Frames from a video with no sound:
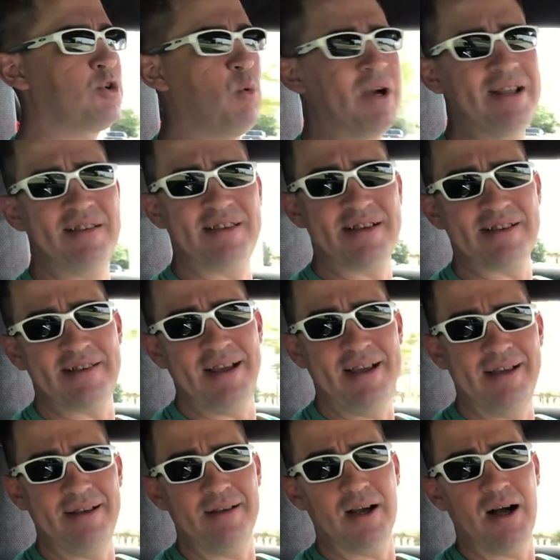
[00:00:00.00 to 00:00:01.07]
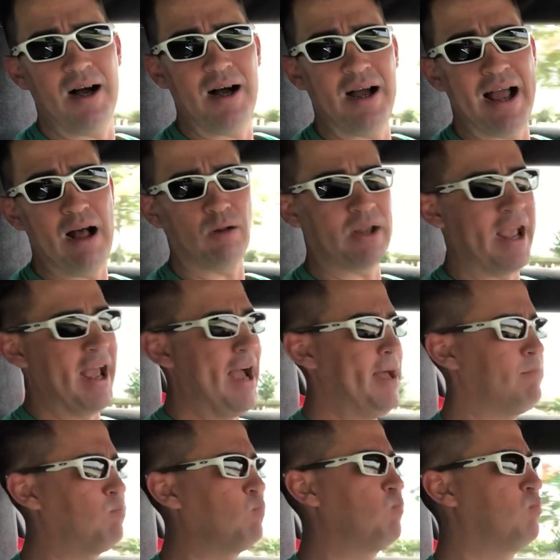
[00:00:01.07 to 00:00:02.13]
2016 Hellcat,
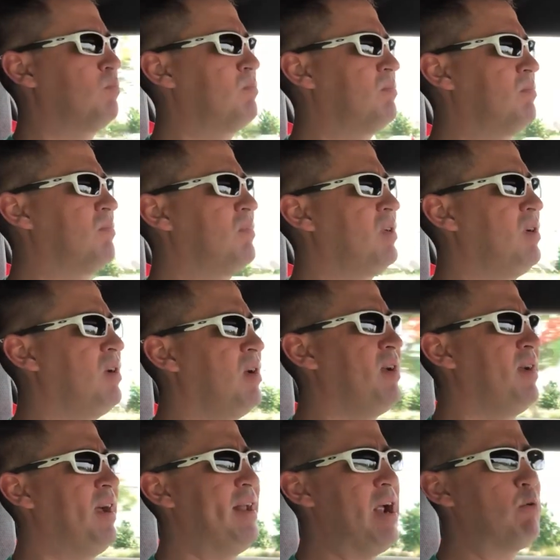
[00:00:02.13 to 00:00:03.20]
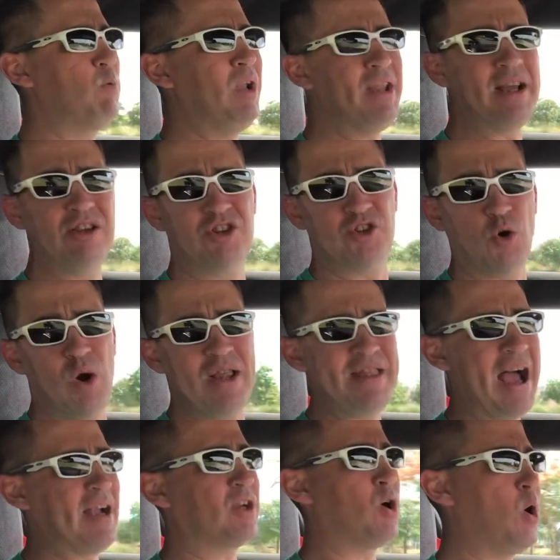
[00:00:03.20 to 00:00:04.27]
and I really enjoyed
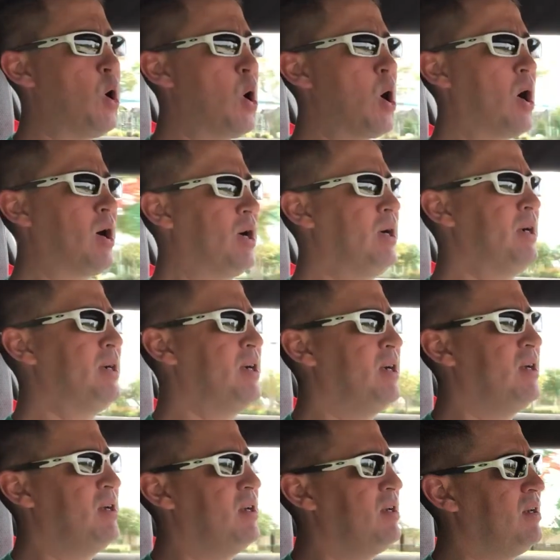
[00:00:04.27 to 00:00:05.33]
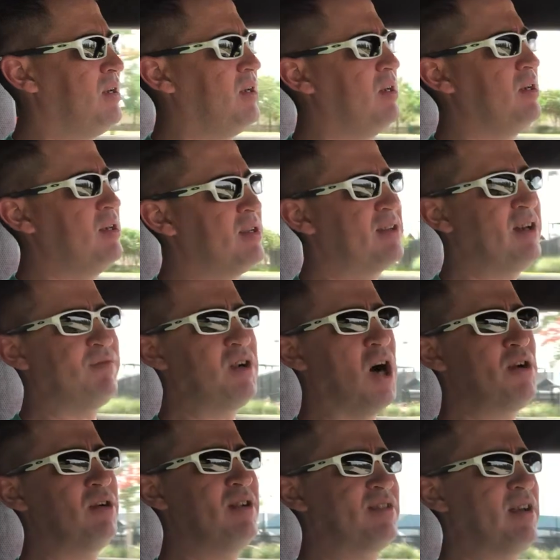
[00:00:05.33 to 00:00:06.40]
that car.
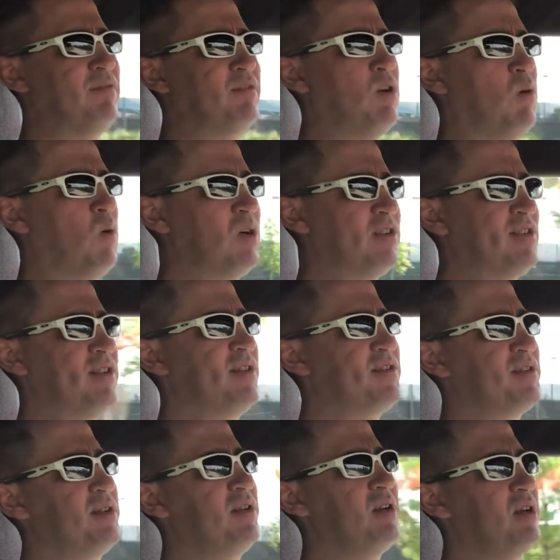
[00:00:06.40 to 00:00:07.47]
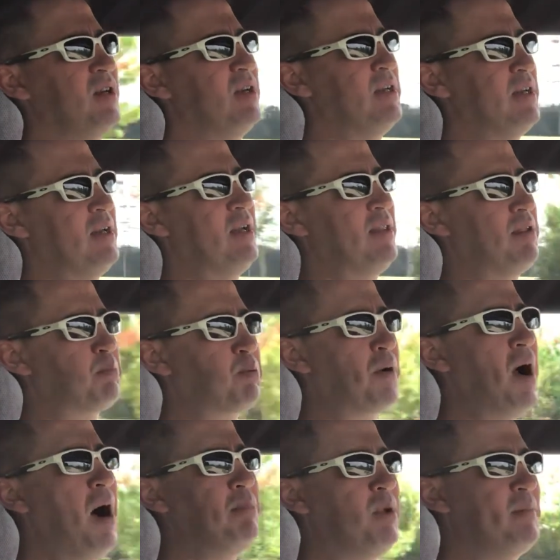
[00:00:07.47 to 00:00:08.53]
707 horses. The
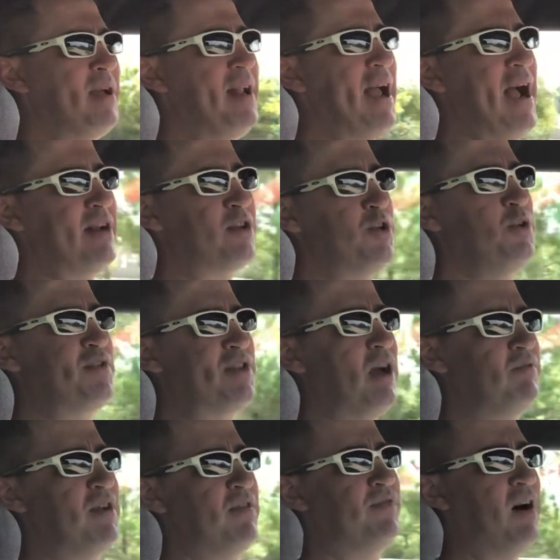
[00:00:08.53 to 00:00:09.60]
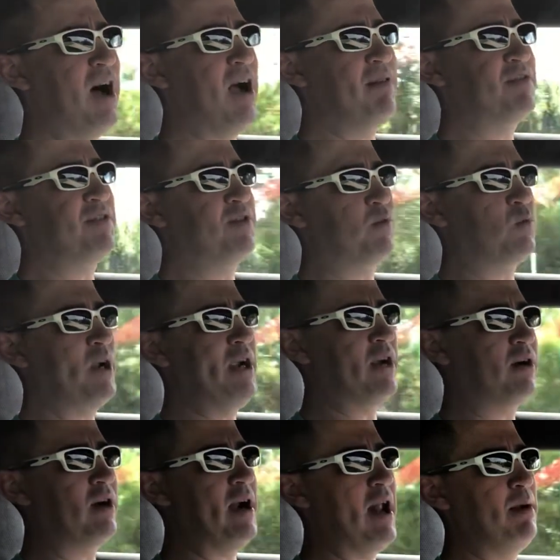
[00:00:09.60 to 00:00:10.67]
problem, it had 275s in the
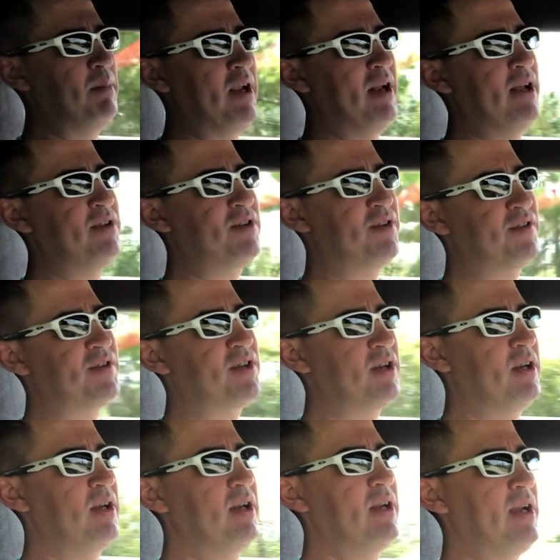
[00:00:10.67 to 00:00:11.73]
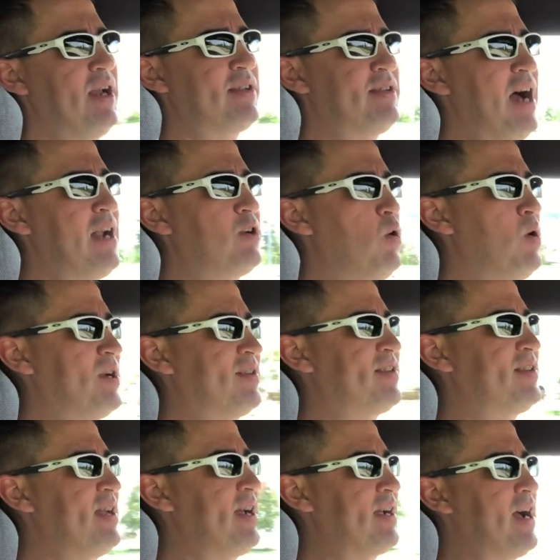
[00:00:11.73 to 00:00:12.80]
rear, and I mean, it's not going to
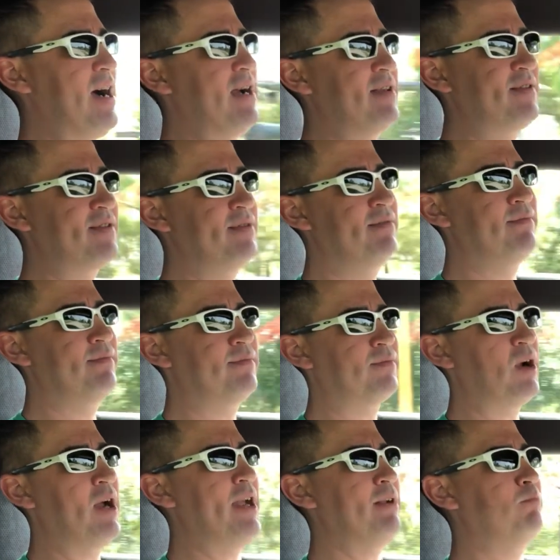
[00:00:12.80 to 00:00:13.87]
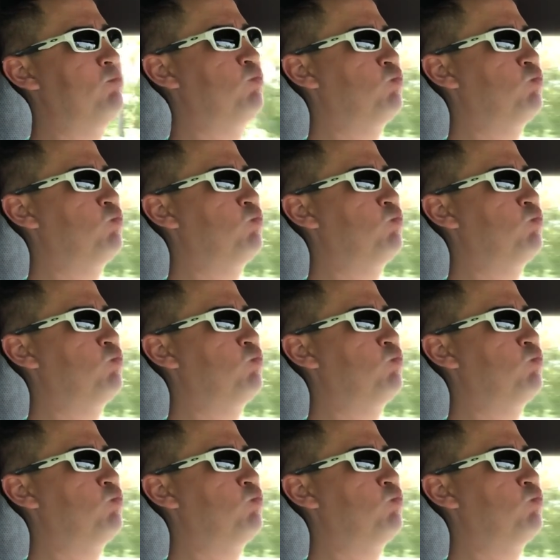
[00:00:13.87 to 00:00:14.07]
stick, guys, right?